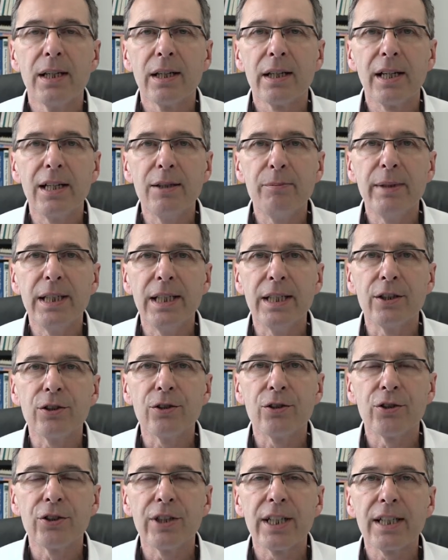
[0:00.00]
can be
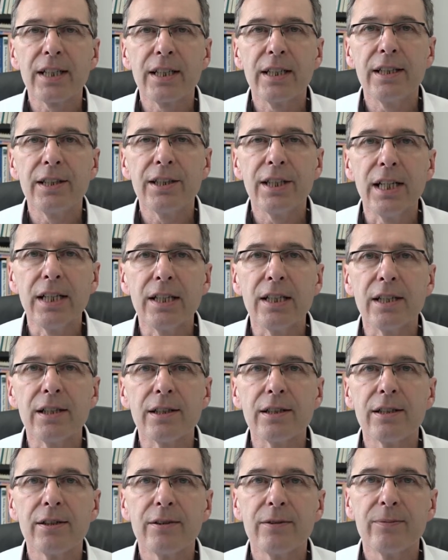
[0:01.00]
incorrectly tailored,